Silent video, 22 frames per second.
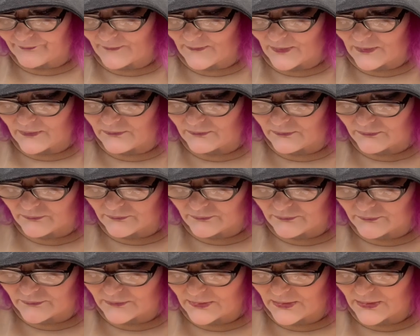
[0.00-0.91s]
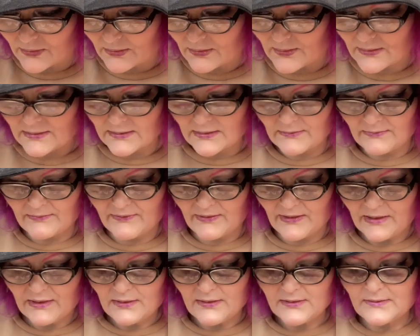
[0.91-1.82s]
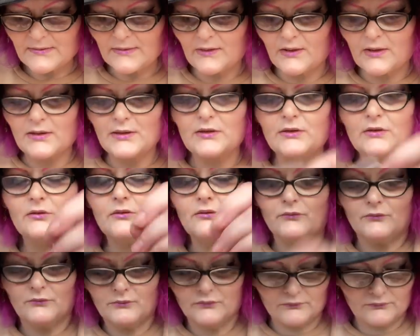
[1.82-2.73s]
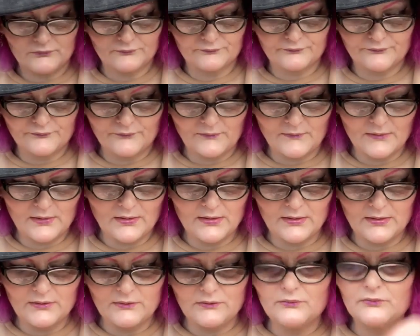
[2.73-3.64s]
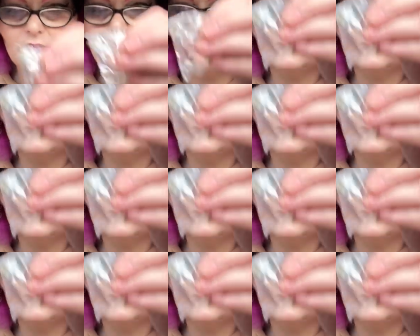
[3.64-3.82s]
Oh. Somebody. So we've got a little